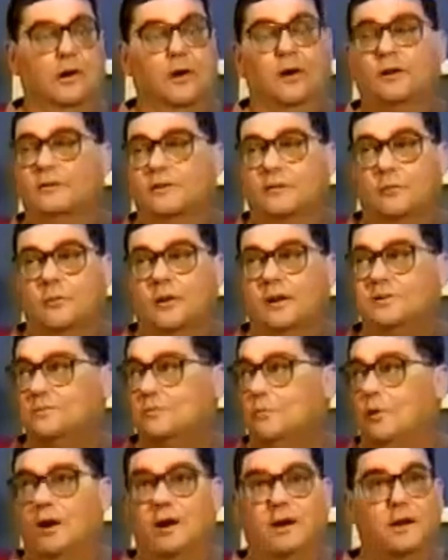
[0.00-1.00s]
aren't the
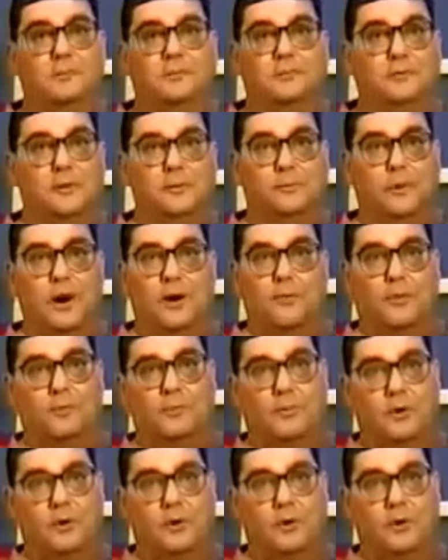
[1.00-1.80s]
ones wanting them for improper